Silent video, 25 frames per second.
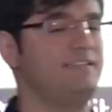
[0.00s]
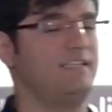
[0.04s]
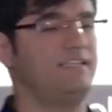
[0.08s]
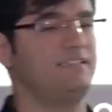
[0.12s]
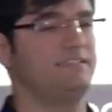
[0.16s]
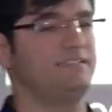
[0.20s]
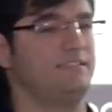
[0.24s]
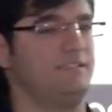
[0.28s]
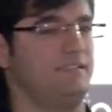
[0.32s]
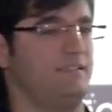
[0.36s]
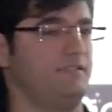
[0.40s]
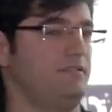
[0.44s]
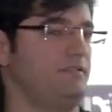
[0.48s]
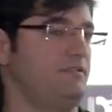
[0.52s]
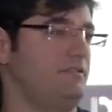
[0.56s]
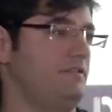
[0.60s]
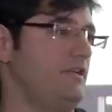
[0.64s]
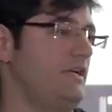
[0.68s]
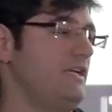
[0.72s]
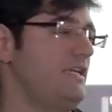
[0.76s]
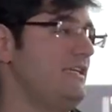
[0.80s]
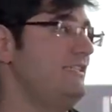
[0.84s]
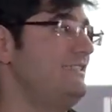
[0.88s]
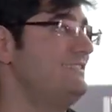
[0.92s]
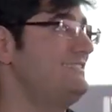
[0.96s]
and then uh,
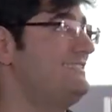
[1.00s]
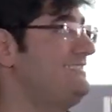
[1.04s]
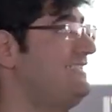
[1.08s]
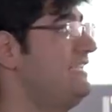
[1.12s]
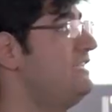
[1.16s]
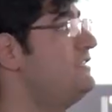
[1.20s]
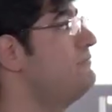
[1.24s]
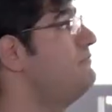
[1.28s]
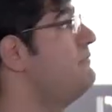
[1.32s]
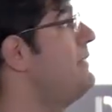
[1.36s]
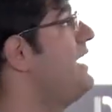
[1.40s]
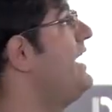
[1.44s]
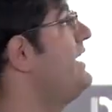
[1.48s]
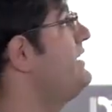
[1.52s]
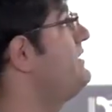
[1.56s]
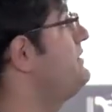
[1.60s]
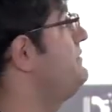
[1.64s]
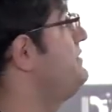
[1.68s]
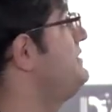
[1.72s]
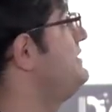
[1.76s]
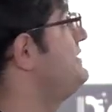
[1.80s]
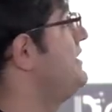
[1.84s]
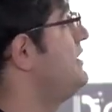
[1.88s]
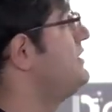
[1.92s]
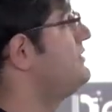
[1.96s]
send back
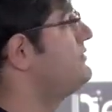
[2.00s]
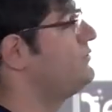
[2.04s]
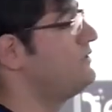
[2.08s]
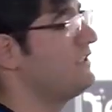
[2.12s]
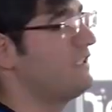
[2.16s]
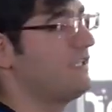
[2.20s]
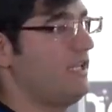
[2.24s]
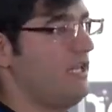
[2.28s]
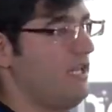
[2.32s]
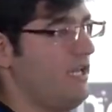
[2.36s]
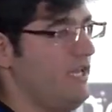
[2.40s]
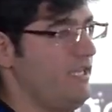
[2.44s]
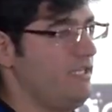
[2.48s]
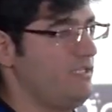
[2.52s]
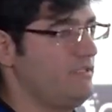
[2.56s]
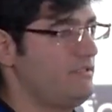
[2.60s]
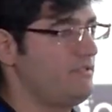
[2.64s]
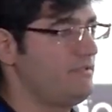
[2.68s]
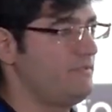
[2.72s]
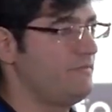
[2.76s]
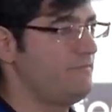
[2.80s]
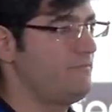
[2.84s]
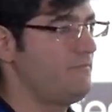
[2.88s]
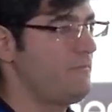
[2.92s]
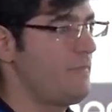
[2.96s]
results to the
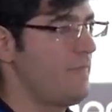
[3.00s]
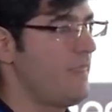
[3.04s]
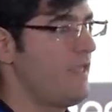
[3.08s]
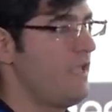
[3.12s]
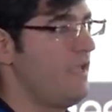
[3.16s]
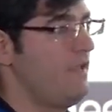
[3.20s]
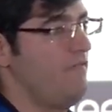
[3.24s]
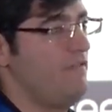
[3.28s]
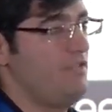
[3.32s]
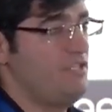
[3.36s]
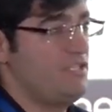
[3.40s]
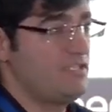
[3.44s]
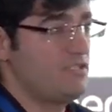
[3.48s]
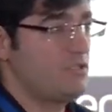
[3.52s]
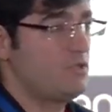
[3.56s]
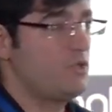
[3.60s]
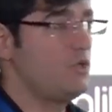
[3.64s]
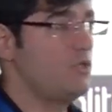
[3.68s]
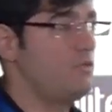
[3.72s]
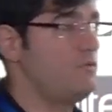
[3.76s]
client, which is